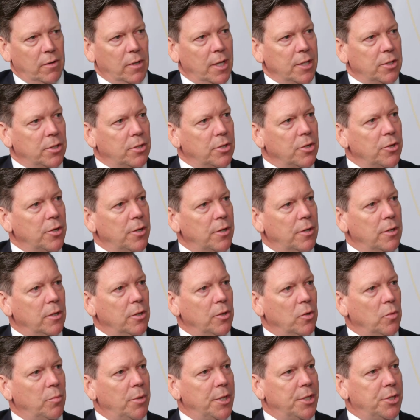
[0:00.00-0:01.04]
let's turn a
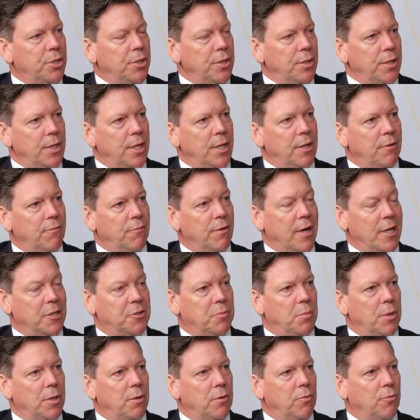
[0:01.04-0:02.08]
little bit to the
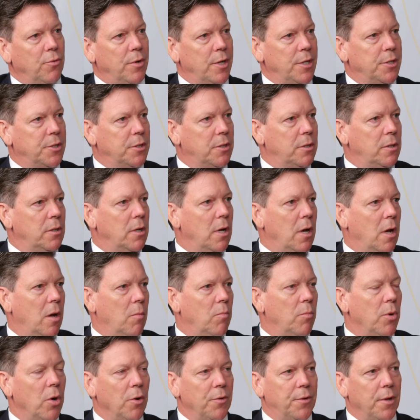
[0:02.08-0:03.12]
investment risk,
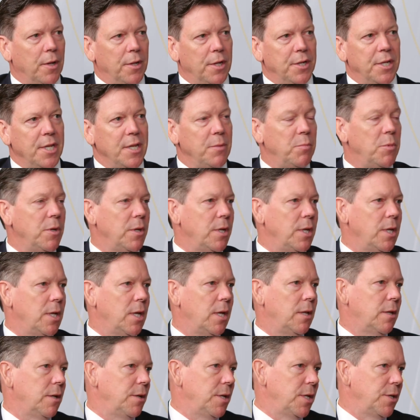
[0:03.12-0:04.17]
both on the DB
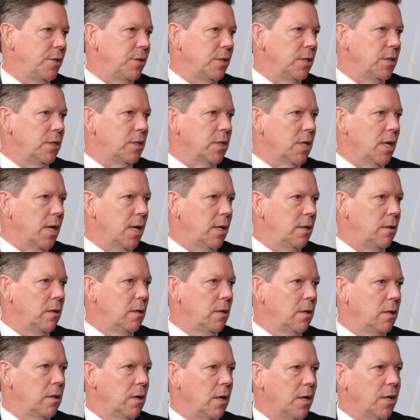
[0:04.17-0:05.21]
and the DC side.
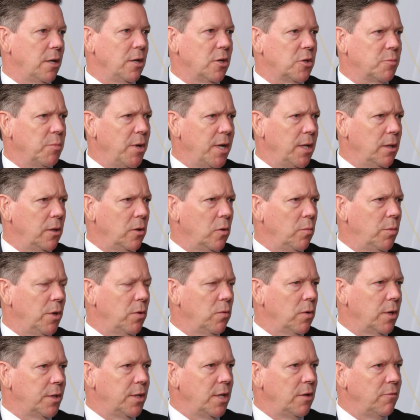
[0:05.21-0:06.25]
Can you explain a little
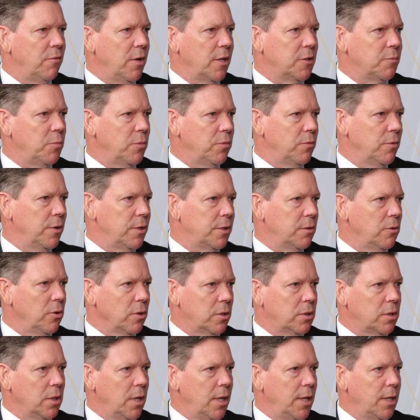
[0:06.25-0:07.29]
bit what the investment risk
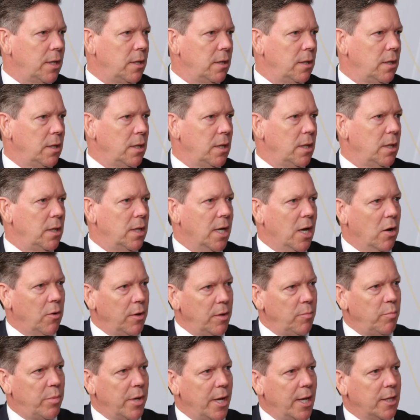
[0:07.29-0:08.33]
looks like and how
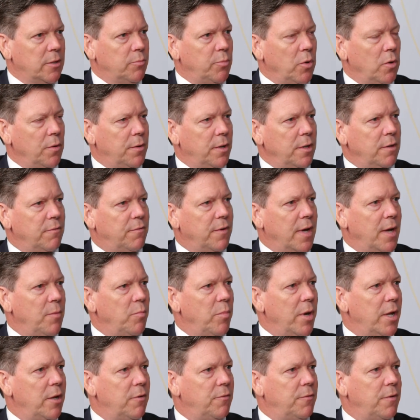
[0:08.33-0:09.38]
it impacts both the
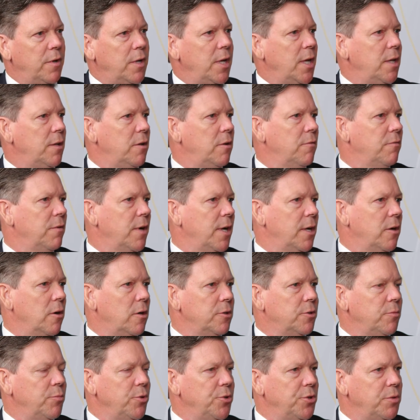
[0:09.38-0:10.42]
defined benefit and the defined
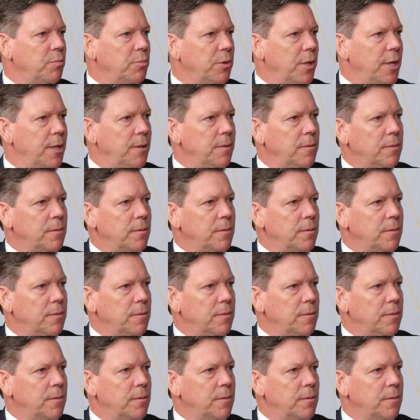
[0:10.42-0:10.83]
contribution plan?